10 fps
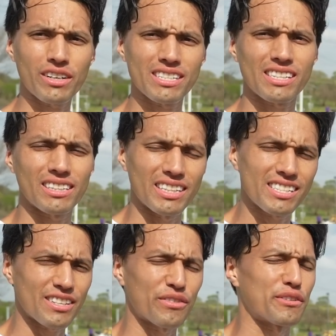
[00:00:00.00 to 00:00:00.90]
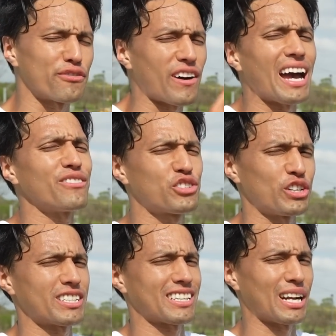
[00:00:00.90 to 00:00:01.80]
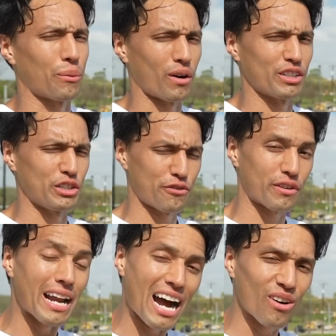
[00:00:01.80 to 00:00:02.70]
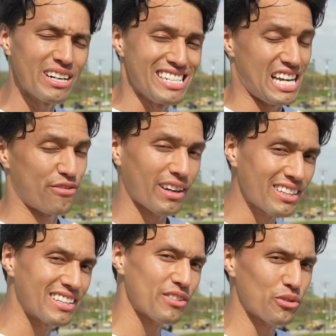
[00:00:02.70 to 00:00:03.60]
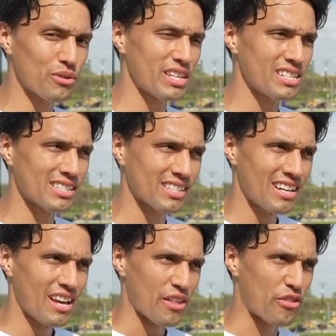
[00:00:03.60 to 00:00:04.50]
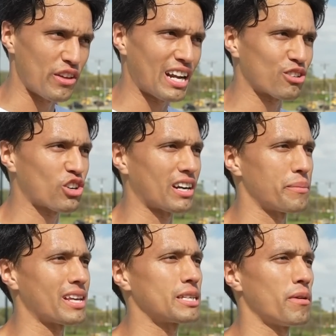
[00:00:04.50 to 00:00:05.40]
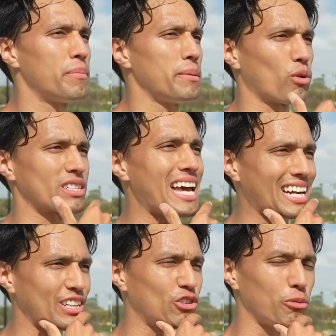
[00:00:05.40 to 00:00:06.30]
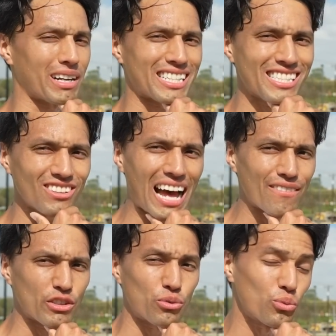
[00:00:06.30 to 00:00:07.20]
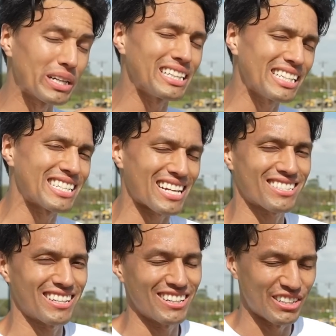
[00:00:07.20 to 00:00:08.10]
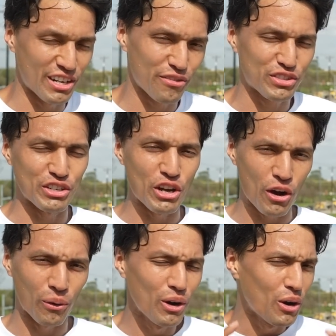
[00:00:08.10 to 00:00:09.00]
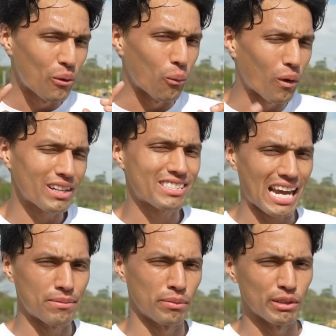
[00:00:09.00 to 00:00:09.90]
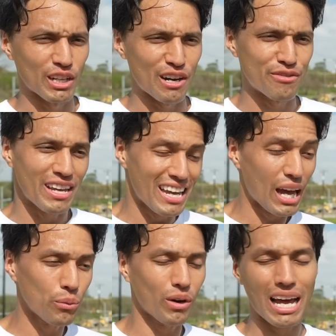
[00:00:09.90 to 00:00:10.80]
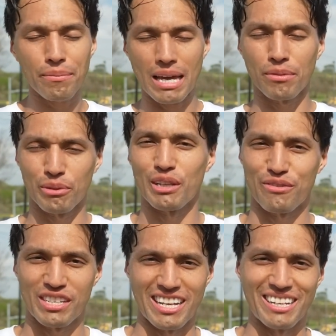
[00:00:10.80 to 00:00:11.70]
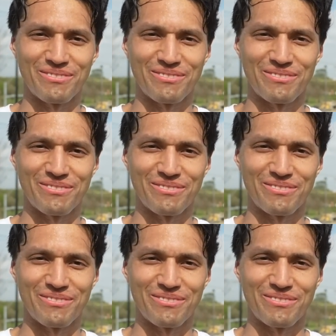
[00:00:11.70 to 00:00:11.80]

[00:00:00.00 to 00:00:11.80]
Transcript: is the list of the 5 tricks that I want to do for now. If I can get through these, then I'll try to make them a bit more technical, but I still haven't really tested it enough to know what it's capable of and what I'm capable of today.